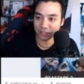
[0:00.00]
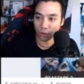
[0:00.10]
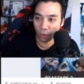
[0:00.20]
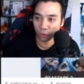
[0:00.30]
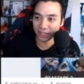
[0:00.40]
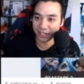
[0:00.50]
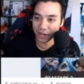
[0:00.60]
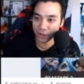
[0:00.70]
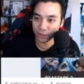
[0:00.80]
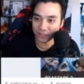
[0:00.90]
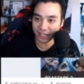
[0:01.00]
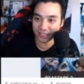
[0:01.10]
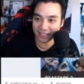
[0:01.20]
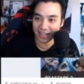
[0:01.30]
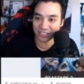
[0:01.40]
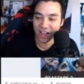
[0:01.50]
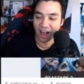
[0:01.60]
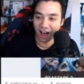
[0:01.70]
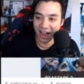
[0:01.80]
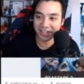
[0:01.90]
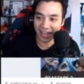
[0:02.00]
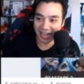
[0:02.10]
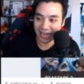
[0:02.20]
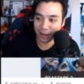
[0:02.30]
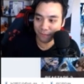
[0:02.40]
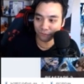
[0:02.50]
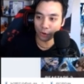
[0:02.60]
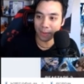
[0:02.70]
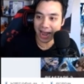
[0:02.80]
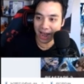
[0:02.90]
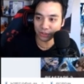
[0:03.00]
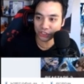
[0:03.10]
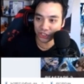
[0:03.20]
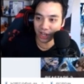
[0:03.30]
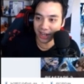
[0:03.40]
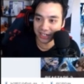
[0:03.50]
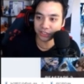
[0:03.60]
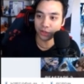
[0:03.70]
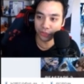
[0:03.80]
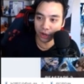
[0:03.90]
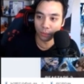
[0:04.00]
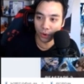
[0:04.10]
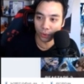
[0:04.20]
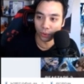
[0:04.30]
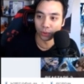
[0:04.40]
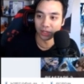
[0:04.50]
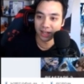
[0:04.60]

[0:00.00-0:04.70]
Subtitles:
all he knows is that I came from outside the wall.